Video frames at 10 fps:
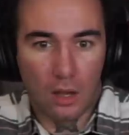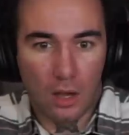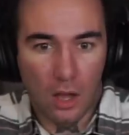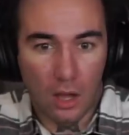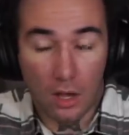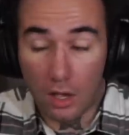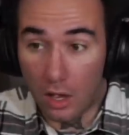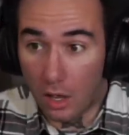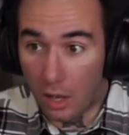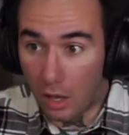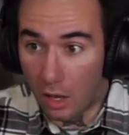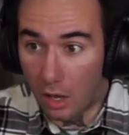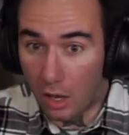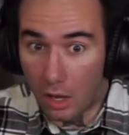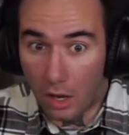
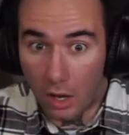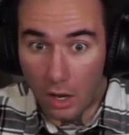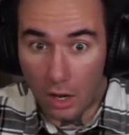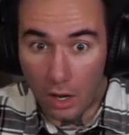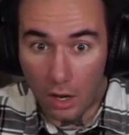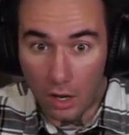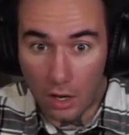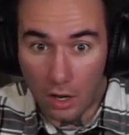(silence)